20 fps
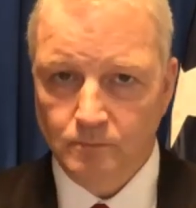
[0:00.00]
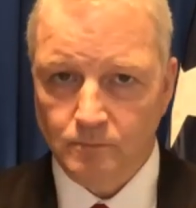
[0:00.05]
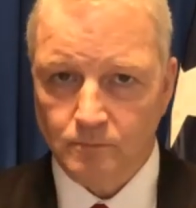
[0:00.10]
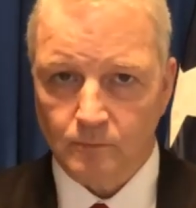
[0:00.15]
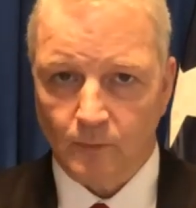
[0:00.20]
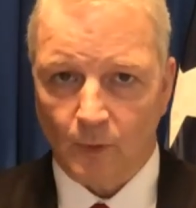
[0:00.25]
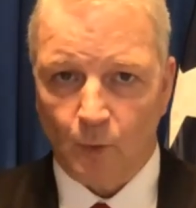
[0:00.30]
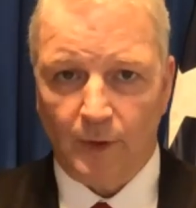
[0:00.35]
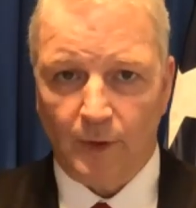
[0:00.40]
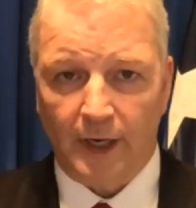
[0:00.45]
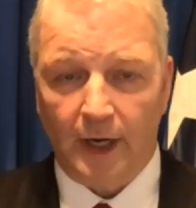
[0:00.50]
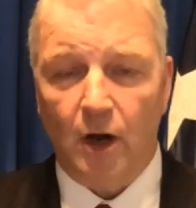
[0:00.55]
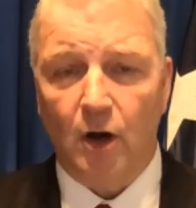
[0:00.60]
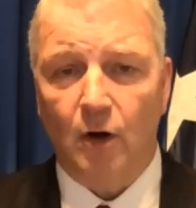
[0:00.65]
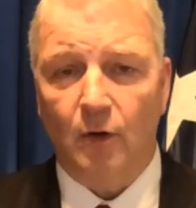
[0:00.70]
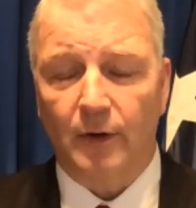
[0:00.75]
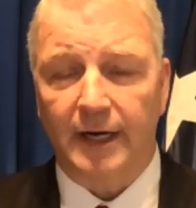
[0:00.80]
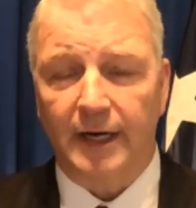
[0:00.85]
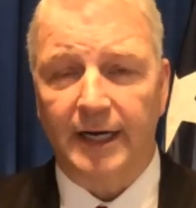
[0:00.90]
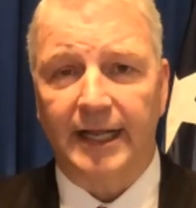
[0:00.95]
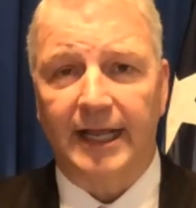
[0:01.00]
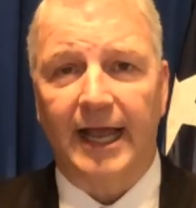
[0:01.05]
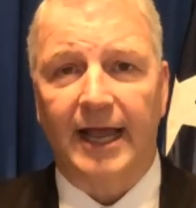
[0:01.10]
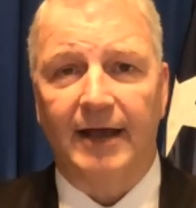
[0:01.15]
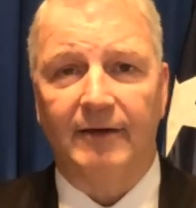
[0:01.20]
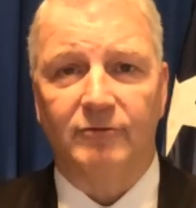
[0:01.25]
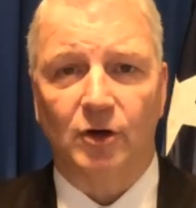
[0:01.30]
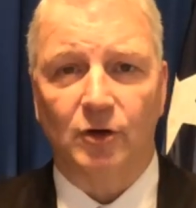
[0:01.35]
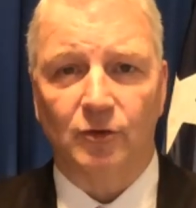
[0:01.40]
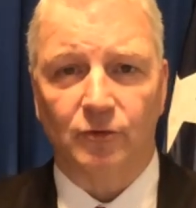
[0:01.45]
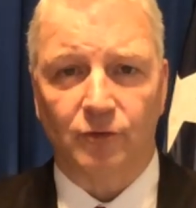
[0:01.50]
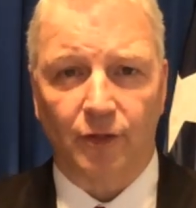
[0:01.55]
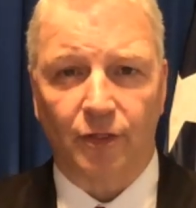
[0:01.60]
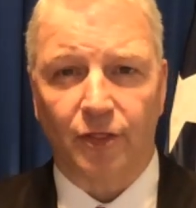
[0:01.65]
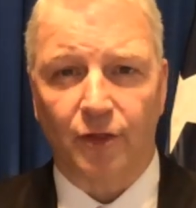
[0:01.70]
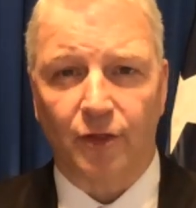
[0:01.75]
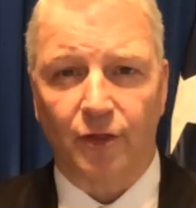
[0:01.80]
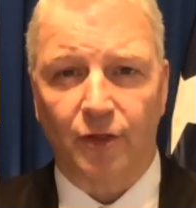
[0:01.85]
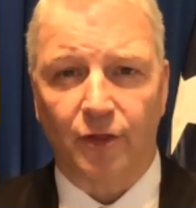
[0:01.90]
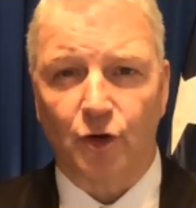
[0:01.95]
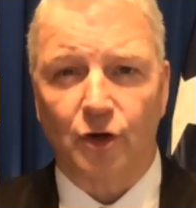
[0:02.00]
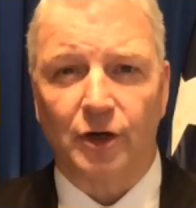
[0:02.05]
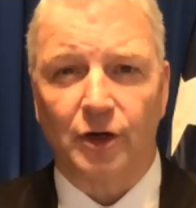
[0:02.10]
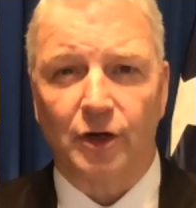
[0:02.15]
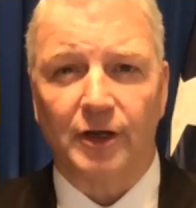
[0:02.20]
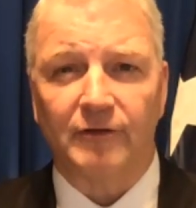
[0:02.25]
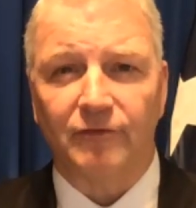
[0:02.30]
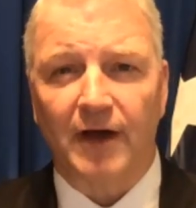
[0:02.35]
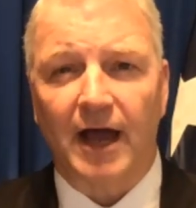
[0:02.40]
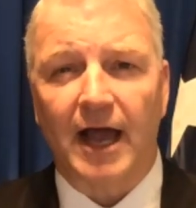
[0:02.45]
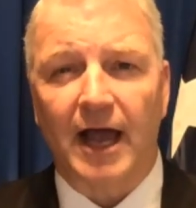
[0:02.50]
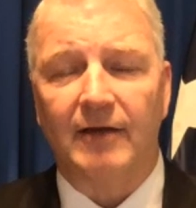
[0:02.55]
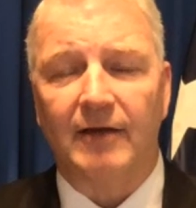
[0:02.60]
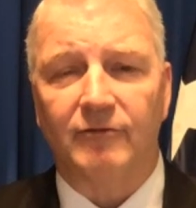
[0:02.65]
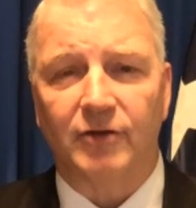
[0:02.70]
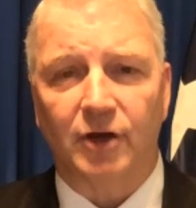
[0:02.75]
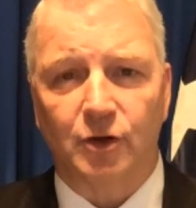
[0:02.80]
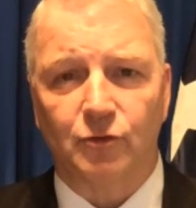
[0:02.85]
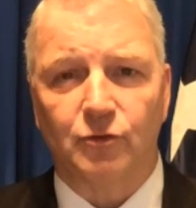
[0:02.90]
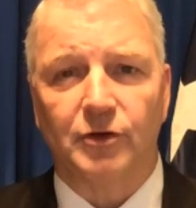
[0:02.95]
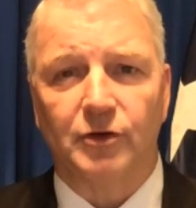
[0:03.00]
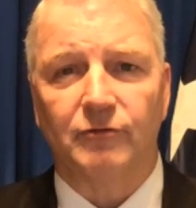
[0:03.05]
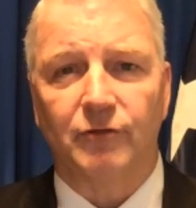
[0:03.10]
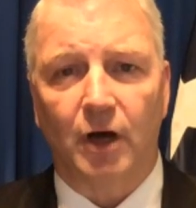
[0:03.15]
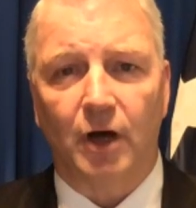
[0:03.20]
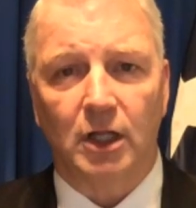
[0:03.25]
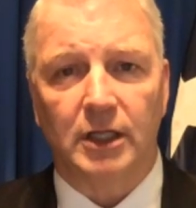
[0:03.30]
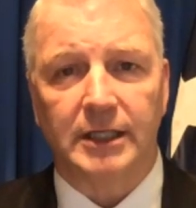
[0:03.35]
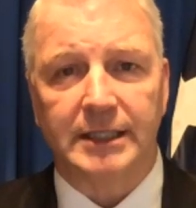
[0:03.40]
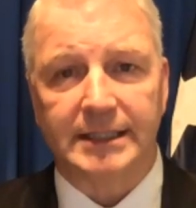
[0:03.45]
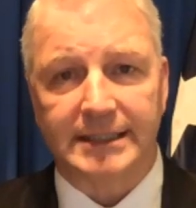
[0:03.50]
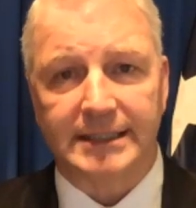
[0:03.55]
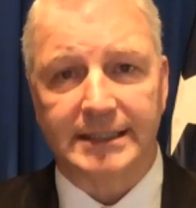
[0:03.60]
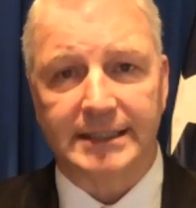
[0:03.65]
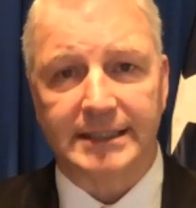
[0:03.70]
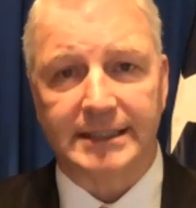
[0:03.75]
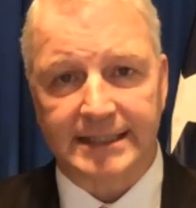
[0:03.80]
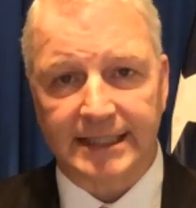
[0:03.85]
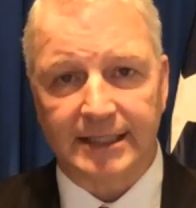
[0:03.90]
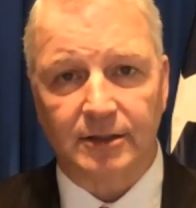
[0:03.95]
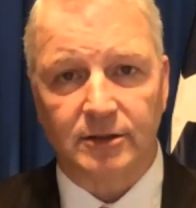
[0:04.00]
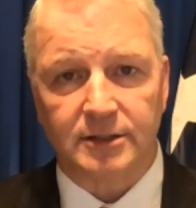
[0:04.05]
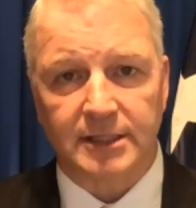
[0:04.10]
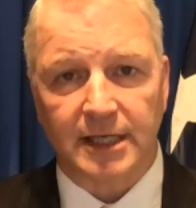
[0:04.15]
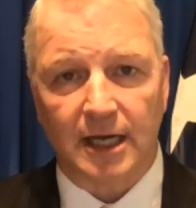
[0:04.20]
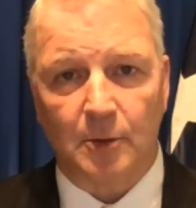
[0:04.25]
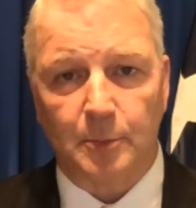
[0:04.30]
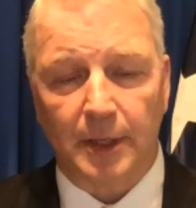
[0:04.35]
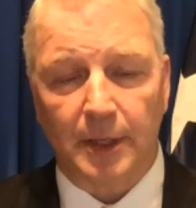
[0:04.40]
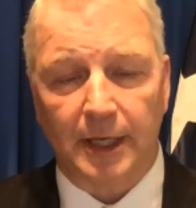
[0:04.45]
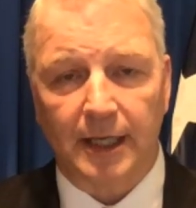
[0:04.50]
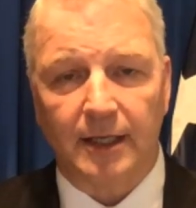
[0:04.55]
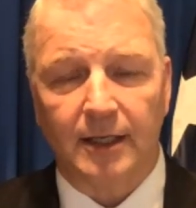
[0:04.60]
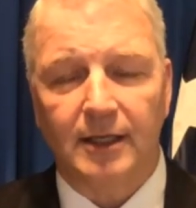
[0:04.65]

We already have over 3,500 volunteers helping.